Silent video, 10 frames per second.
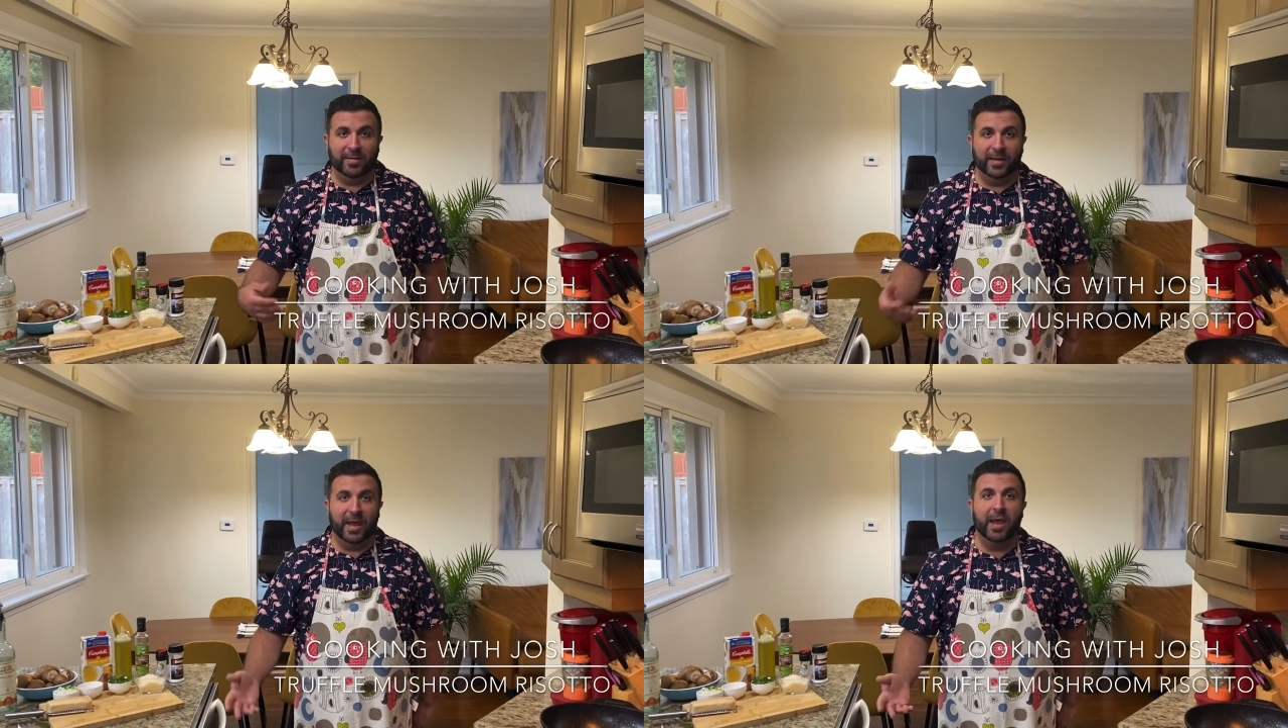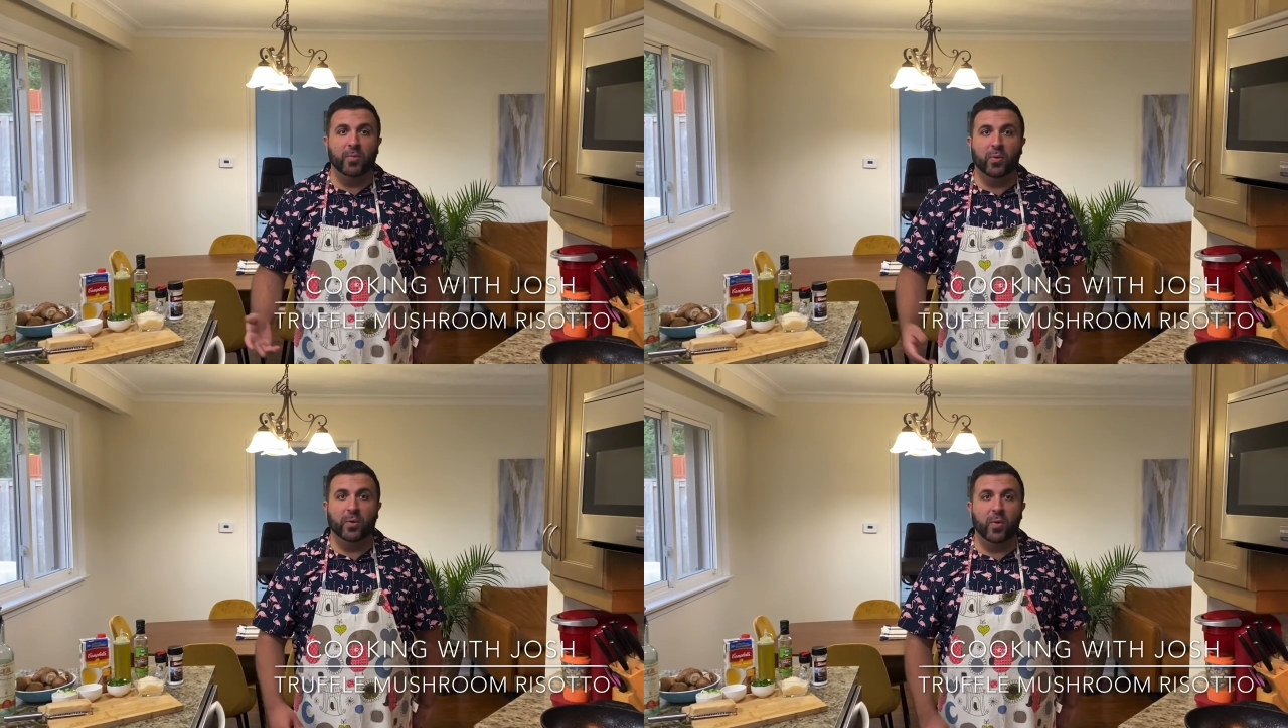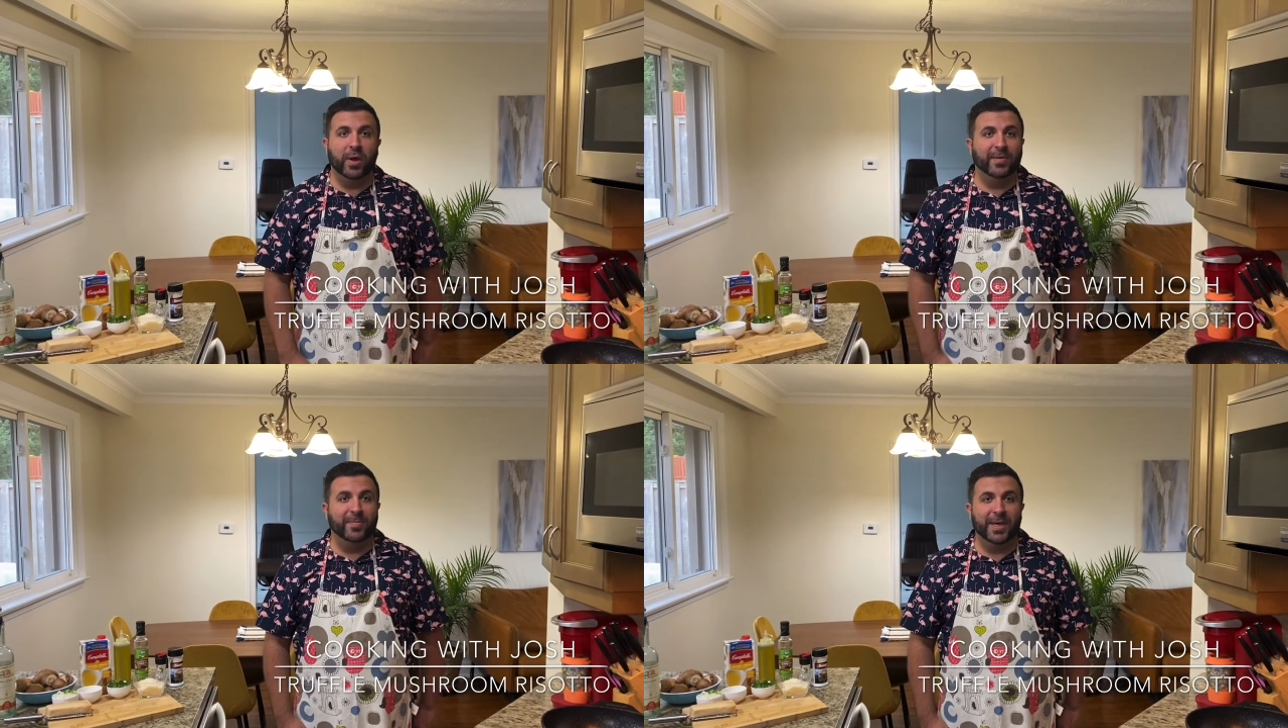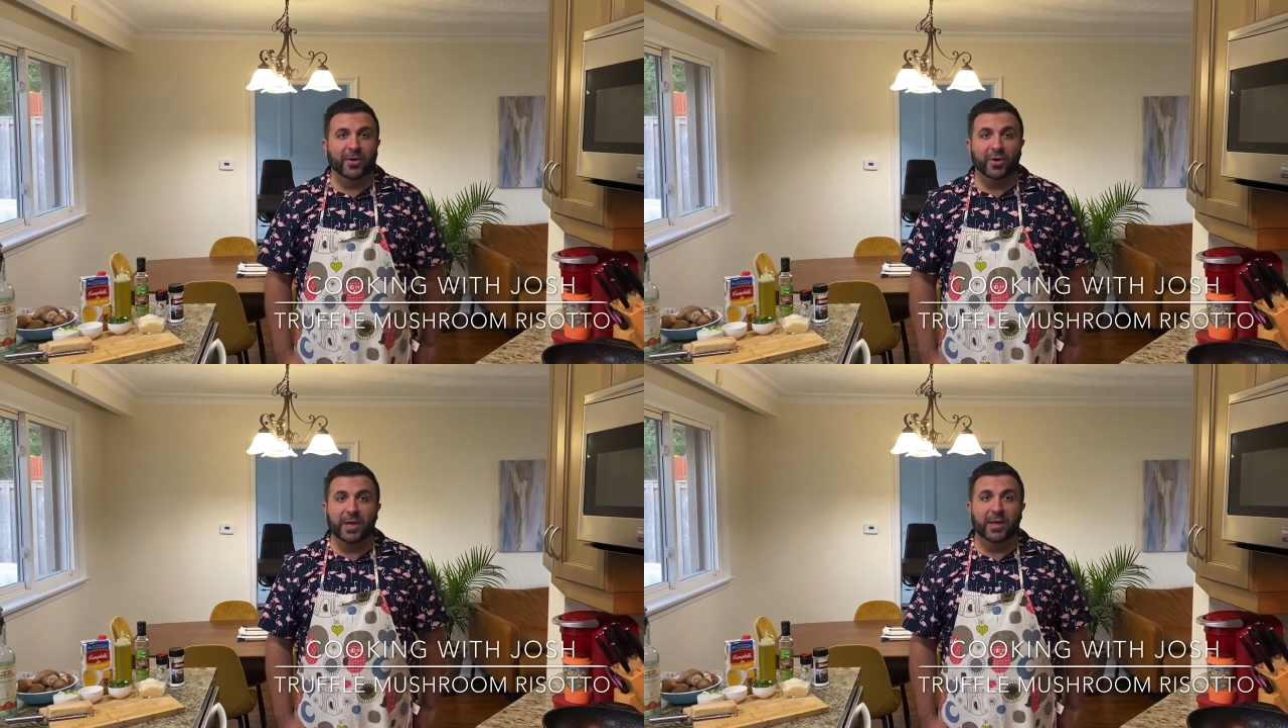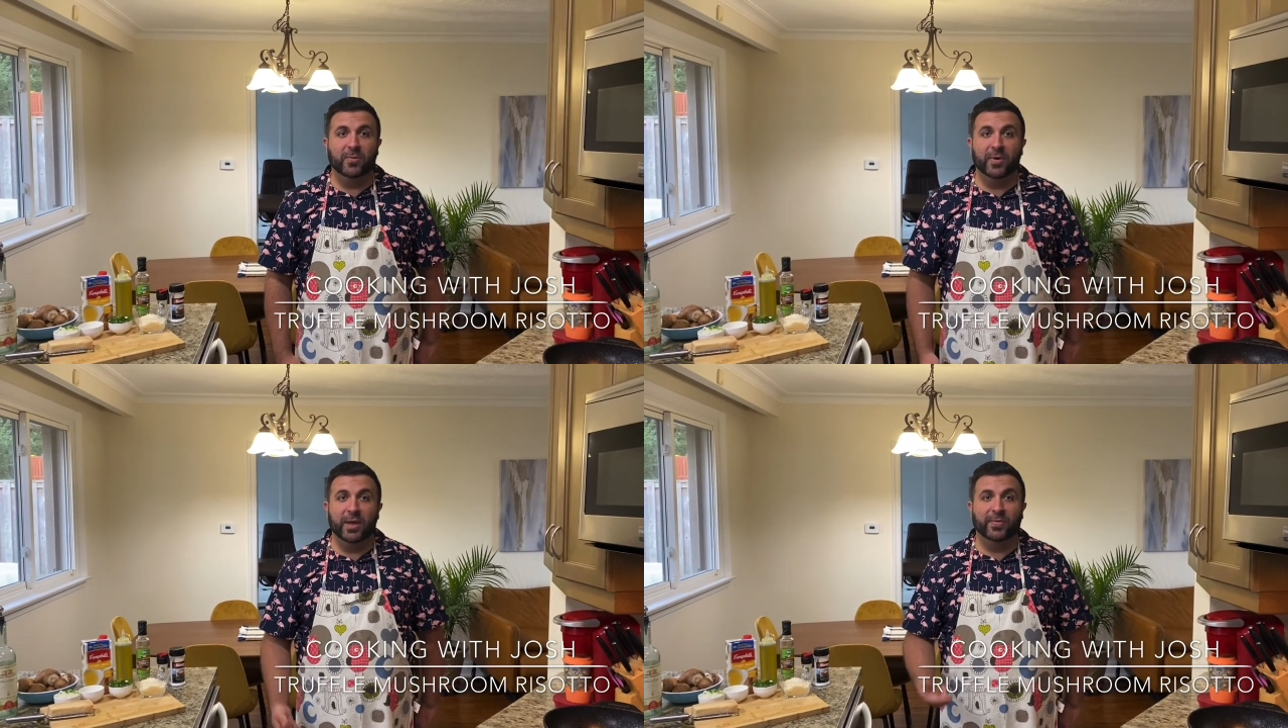today we're going to be
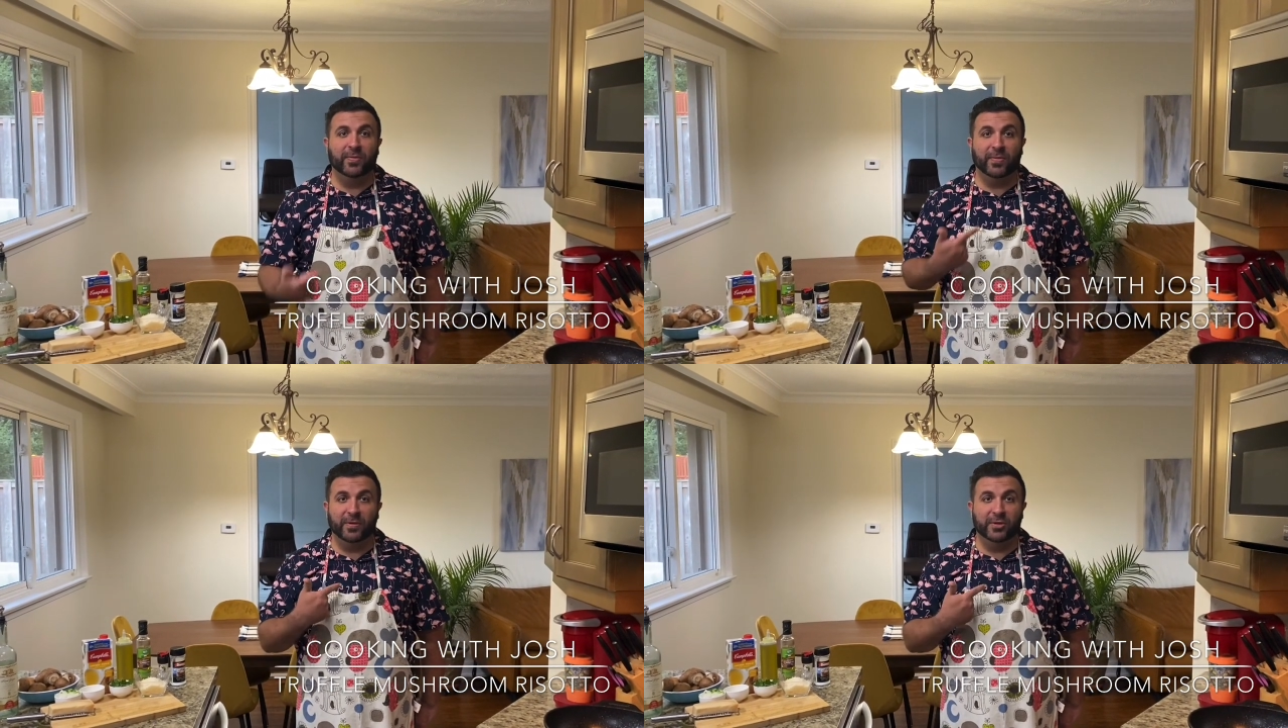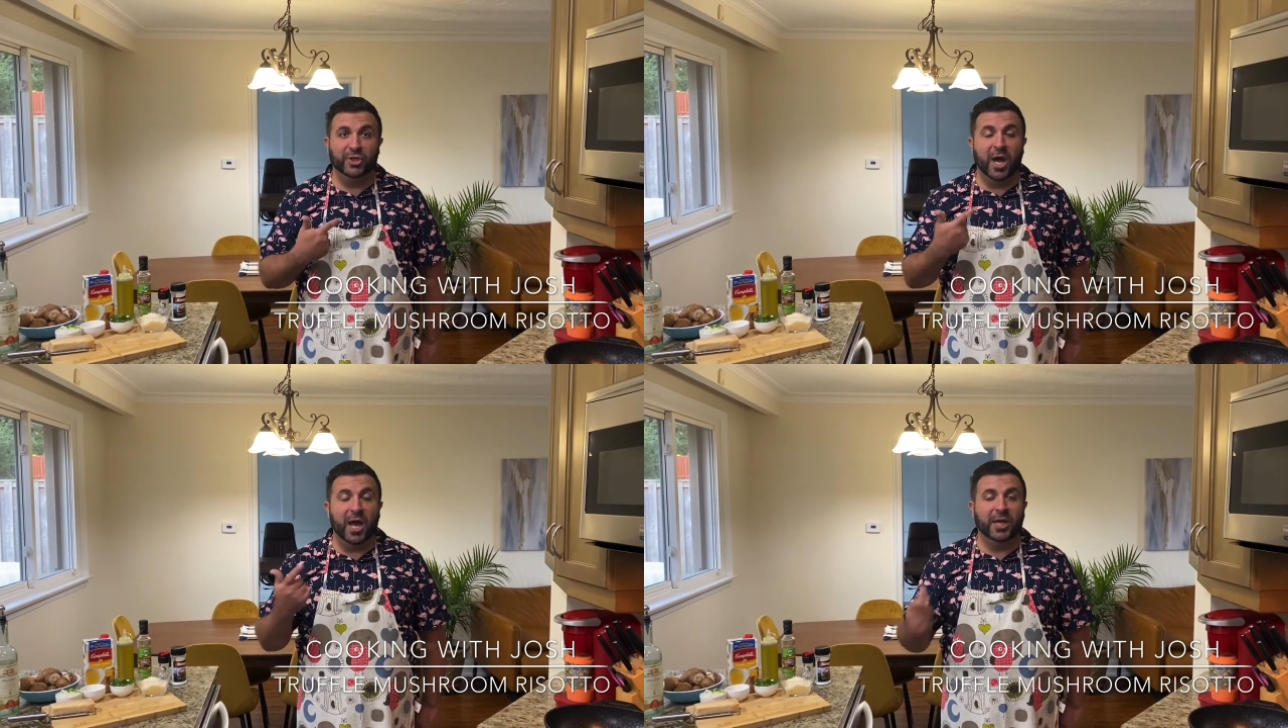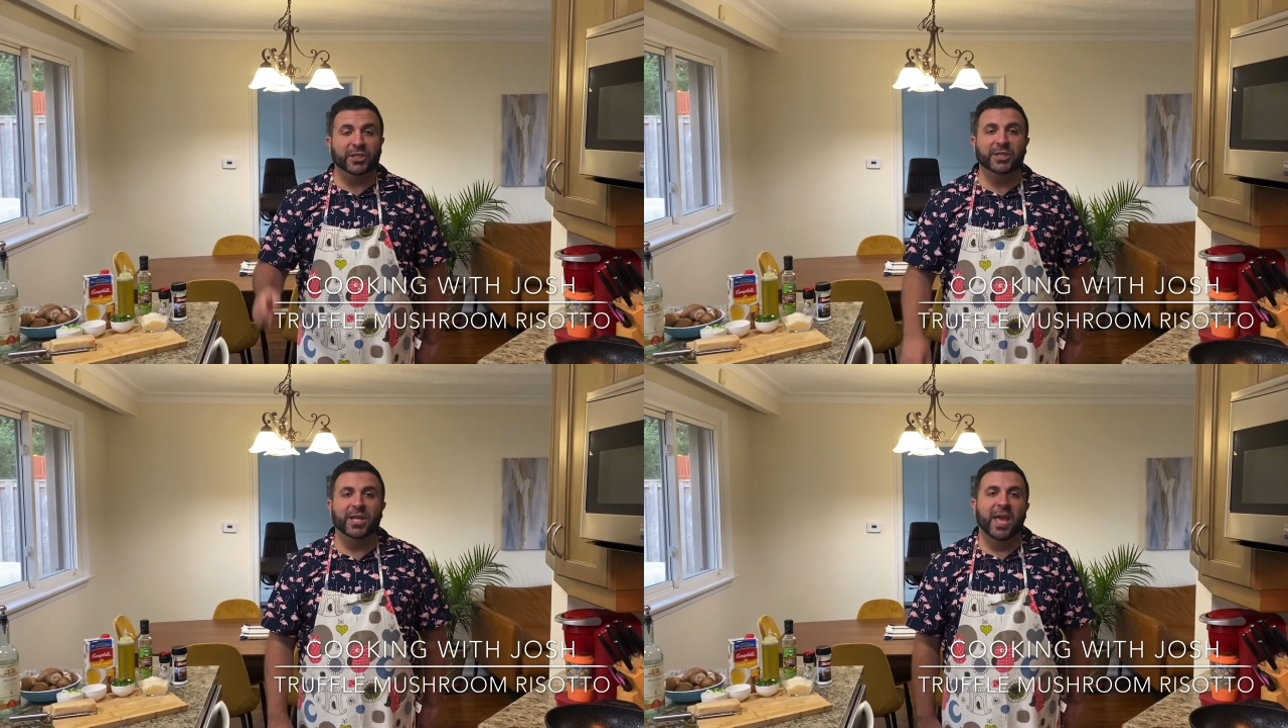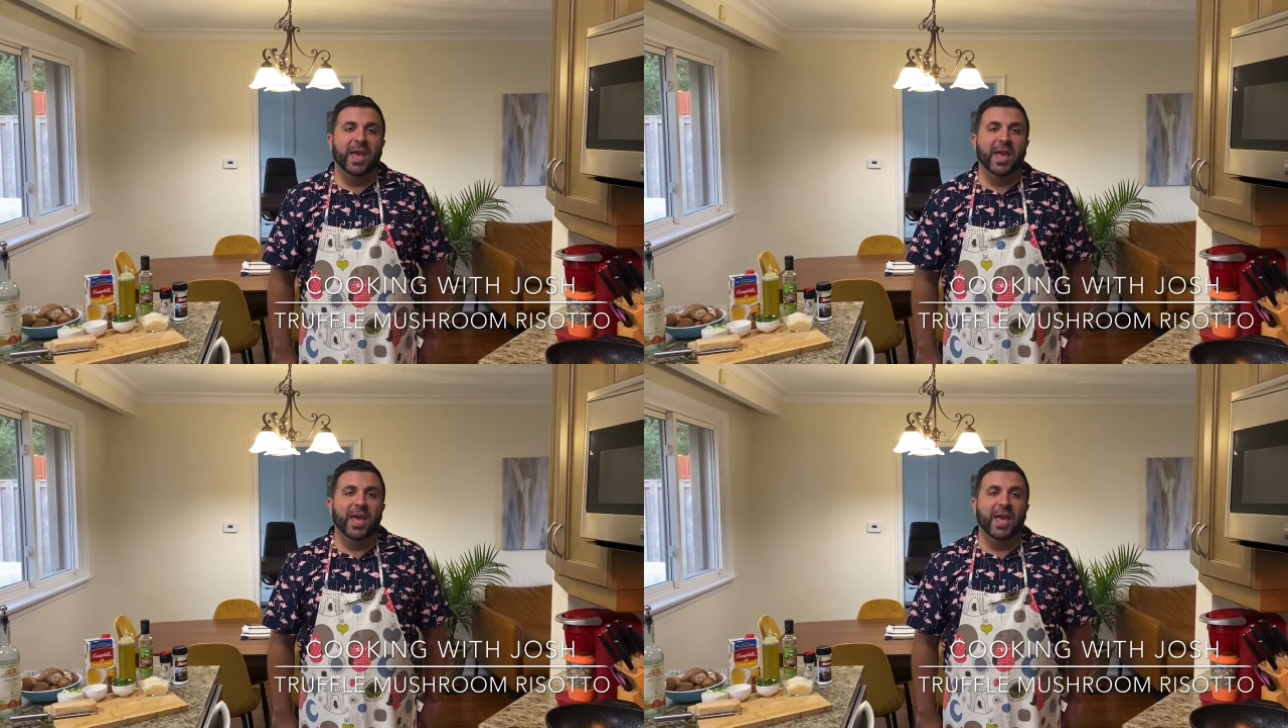cooking with Josh.